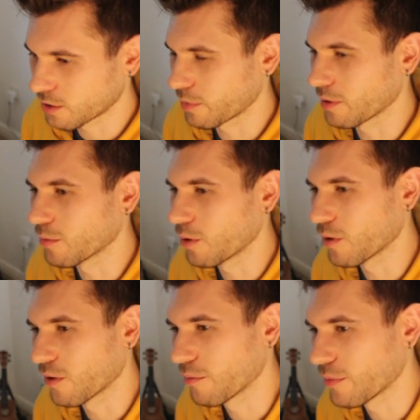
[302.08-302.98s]
a bit
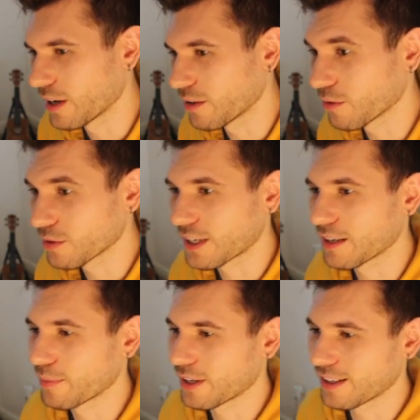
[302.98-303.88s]
more on my old
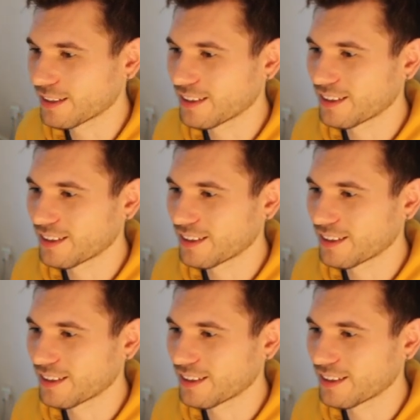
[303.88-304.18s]
iPad